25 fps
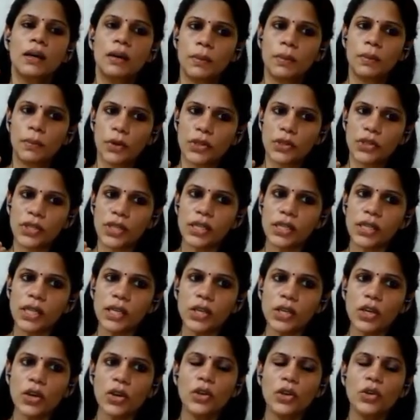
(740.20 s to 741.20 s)
projecting
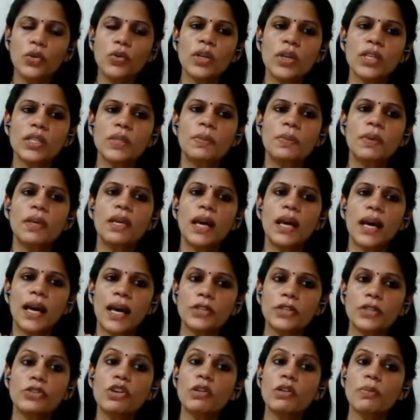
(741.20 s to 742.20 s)
your USP
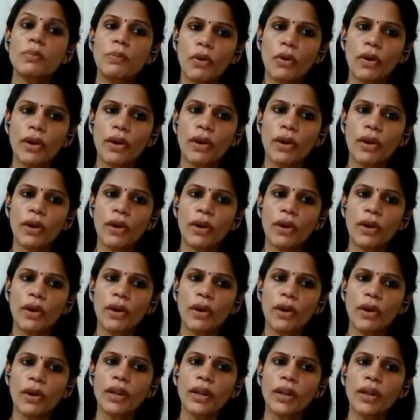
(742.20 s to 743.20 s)
as your point
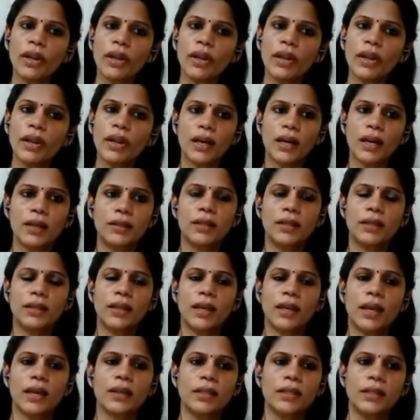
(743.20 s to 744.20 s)
of difference
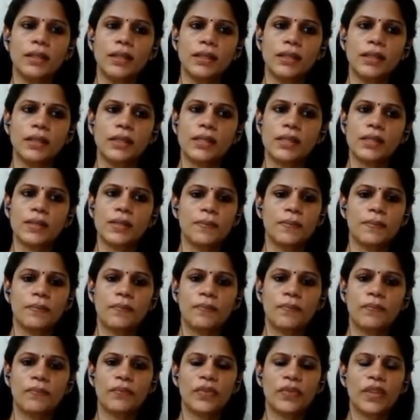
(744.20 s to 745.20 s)
from the other candidates.
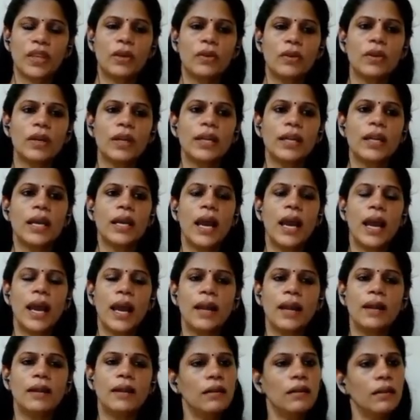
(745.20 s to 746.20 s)
All right,
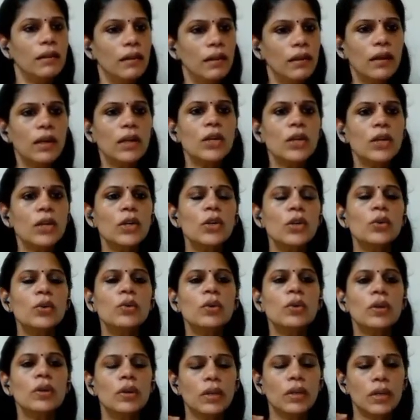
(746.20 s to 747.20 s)
and learn to
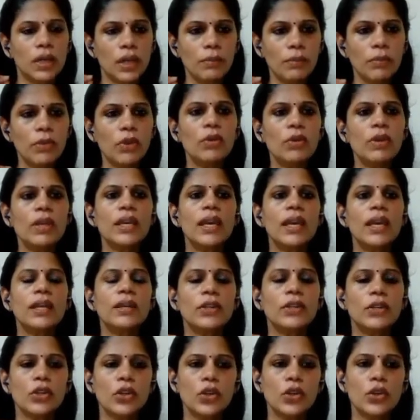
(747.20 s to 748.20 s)
communicate
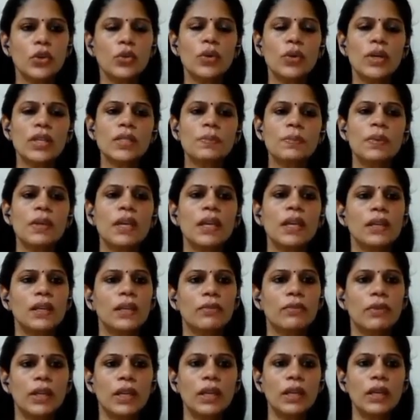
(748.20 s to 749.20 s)
your USP in a
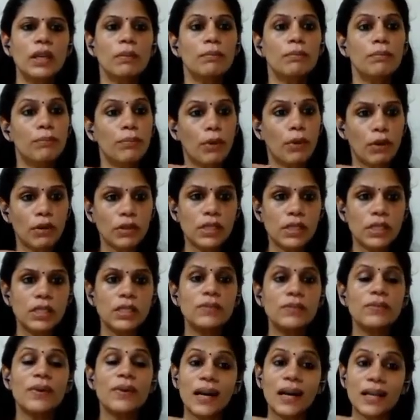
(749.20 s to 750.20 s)
very positive,
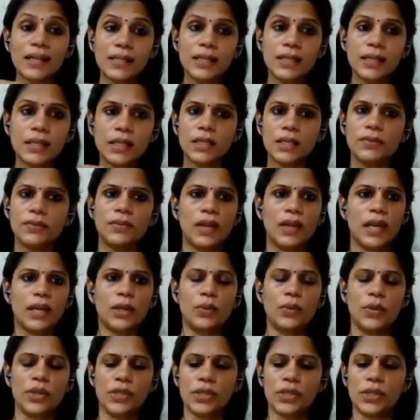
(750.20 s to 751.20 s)
assertive
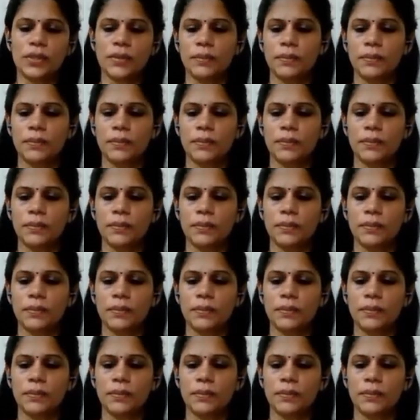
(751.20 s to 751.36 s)
language.